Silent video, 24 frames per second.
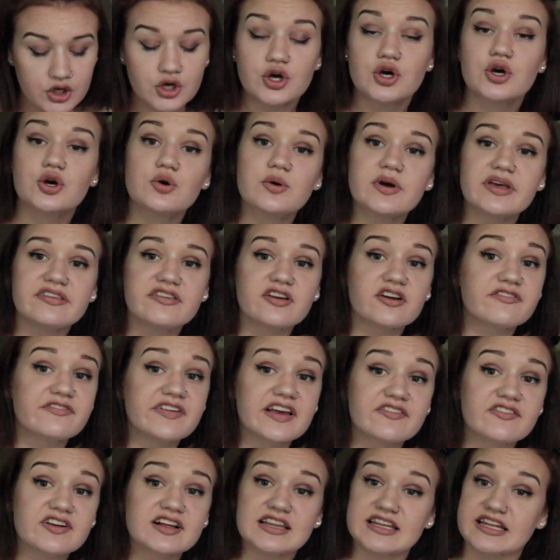Who is your
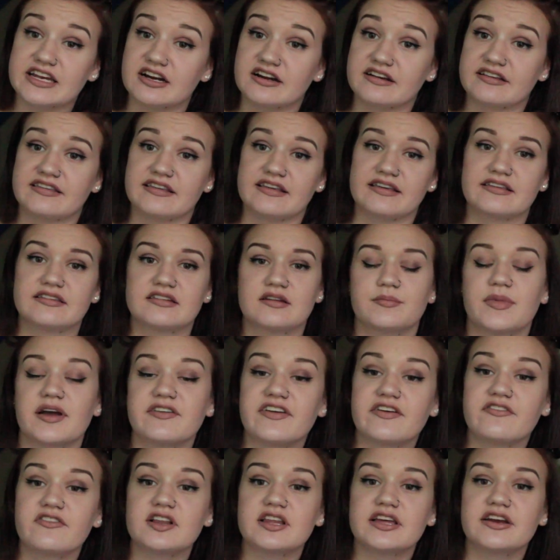favorite lyricist? My
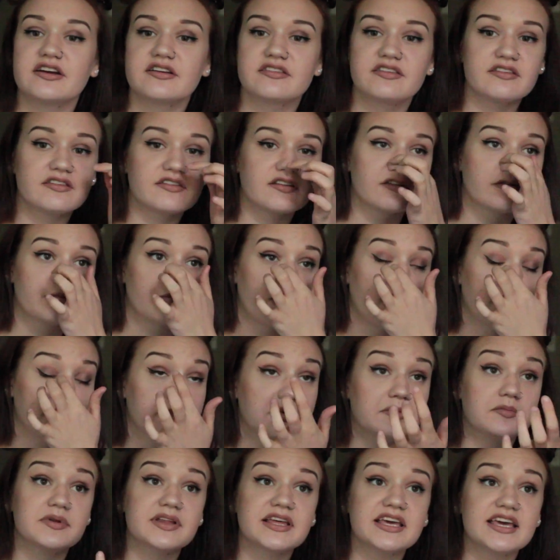favorite lyricist is
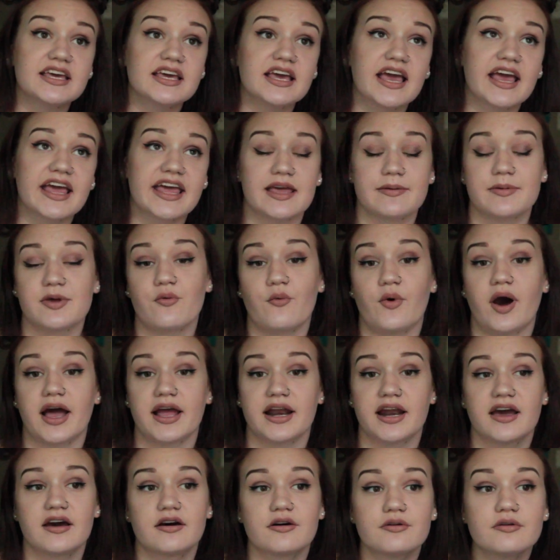probably Amy
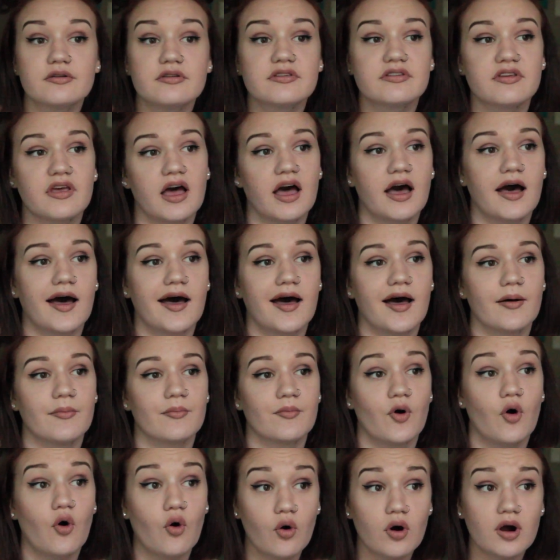Winehouse,
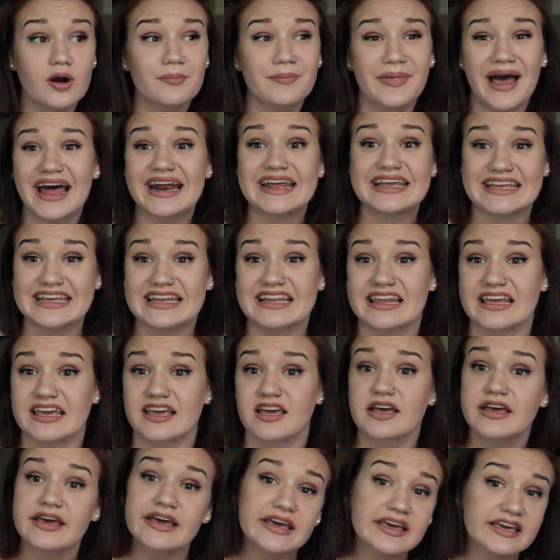or Matty
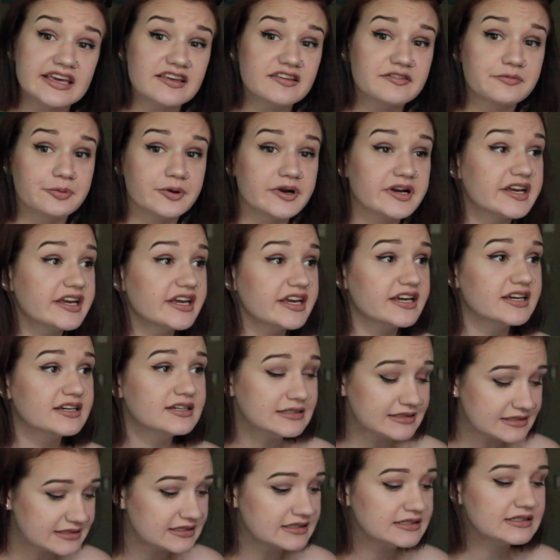Healy. He's pretty
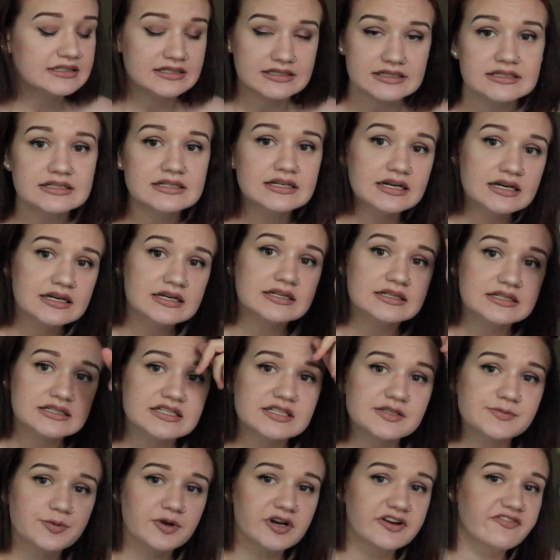
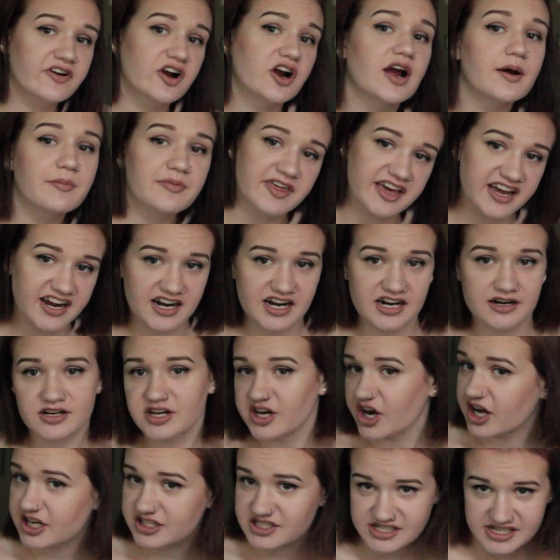far up there,
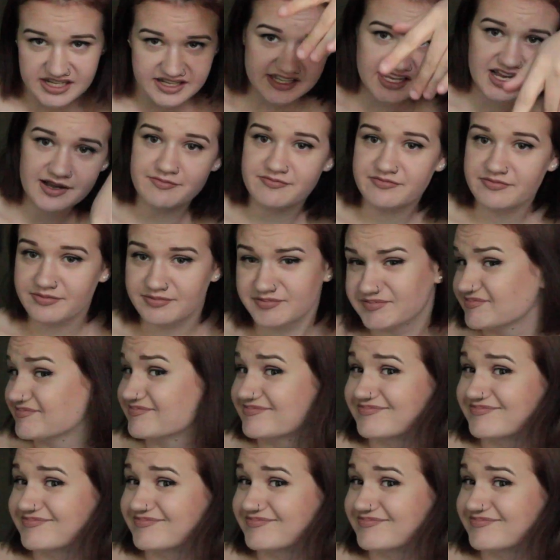not just because I'm